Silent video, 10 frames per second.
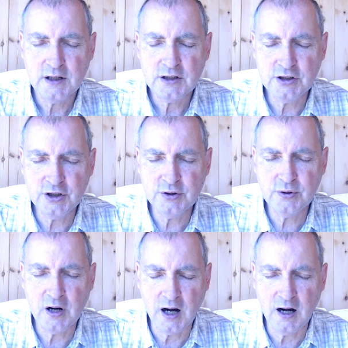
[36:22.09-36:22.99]

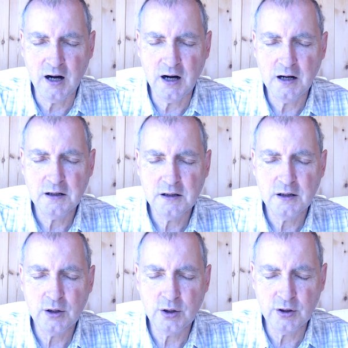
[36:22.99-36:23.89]
you are
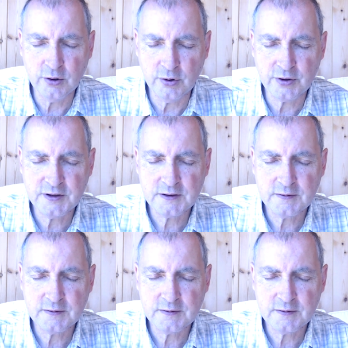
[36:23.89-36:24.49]
Lord.